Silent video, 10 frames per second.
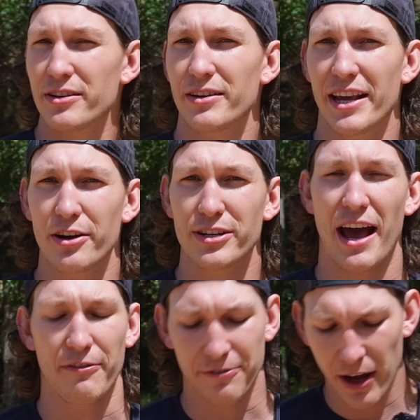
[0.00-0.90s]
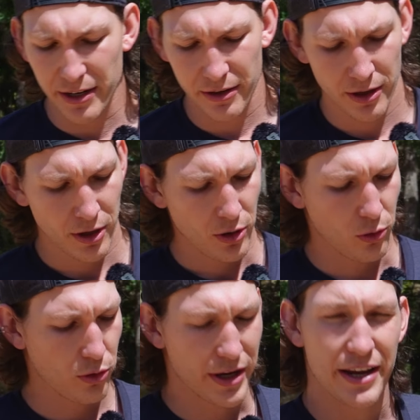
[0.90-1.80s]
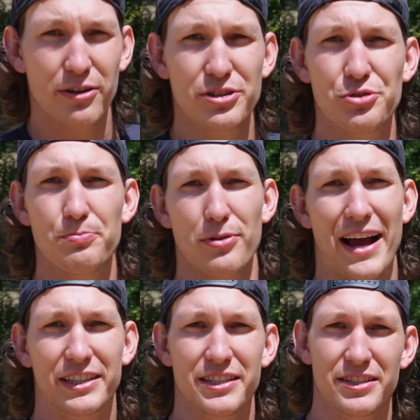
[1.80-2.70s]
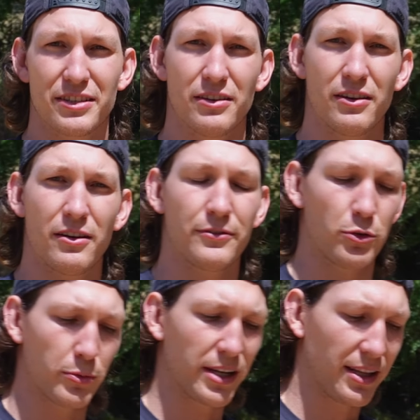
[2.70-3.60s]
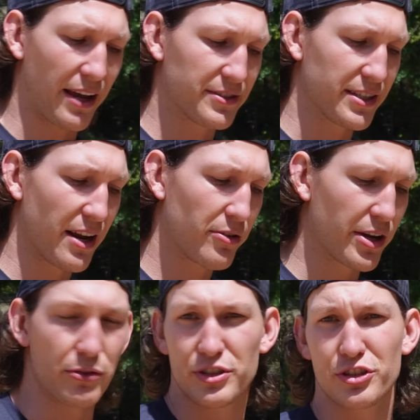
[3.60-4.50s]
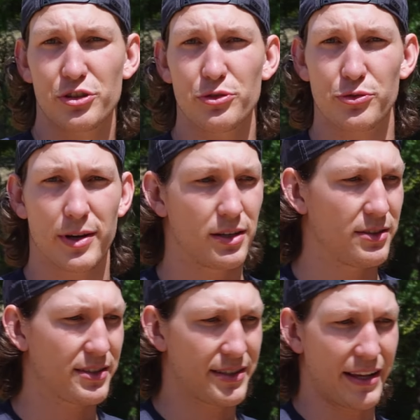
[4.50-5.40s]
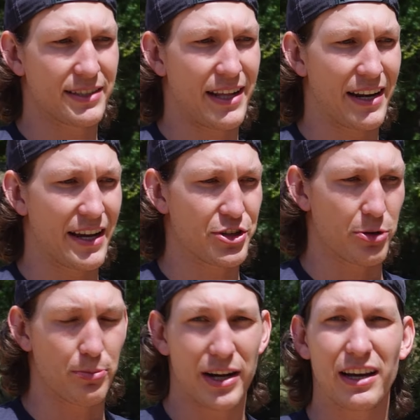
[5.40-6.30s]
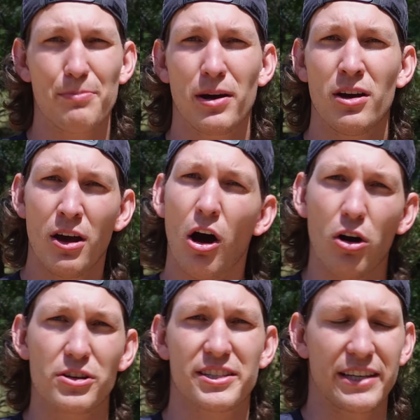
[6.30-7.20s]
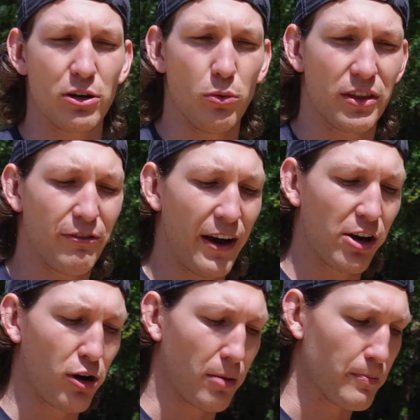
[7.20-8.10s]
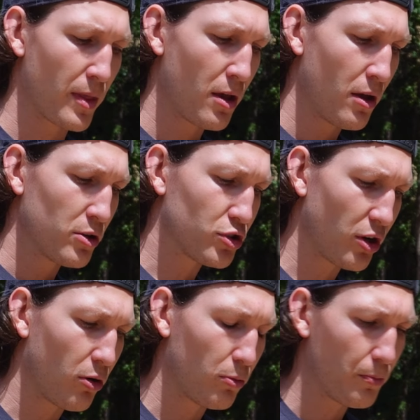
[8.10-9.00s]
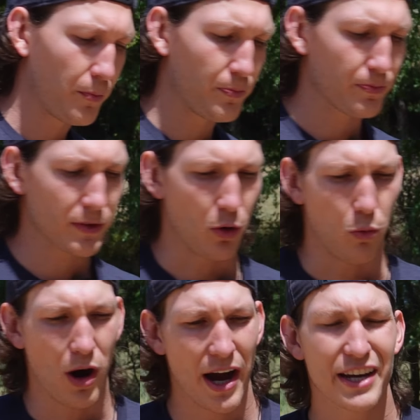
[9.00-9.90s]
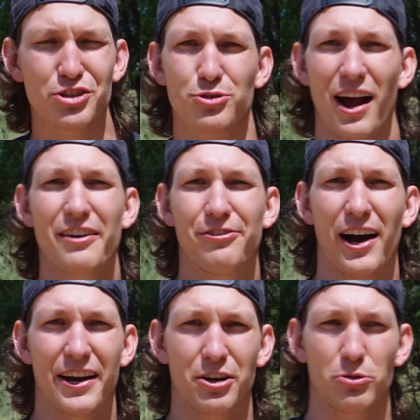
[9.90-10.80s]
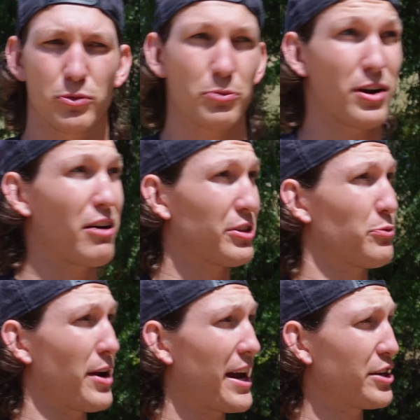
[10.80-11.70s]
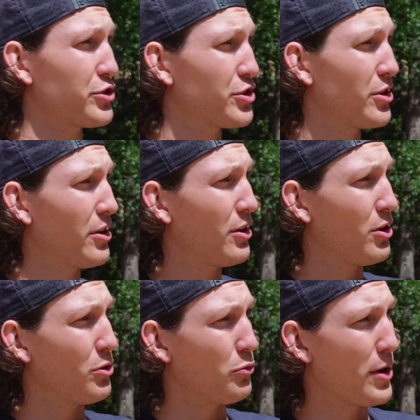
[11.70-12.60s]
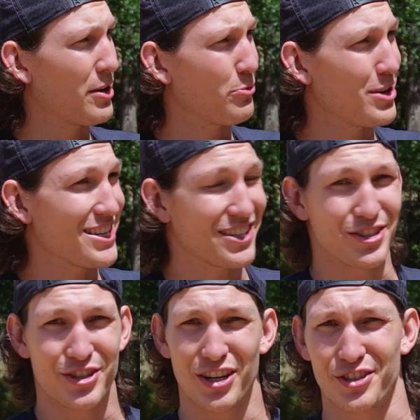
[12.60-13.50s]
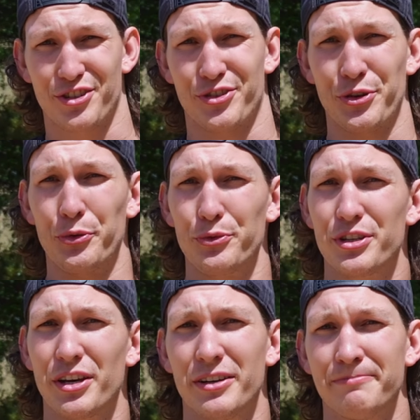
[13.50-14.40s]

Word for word: here to have fun or here to practice for real life scenarios, do drills, things of that nature, bring up our skill with a firearm. So why dry fire when we're out at the range when we could just shoot?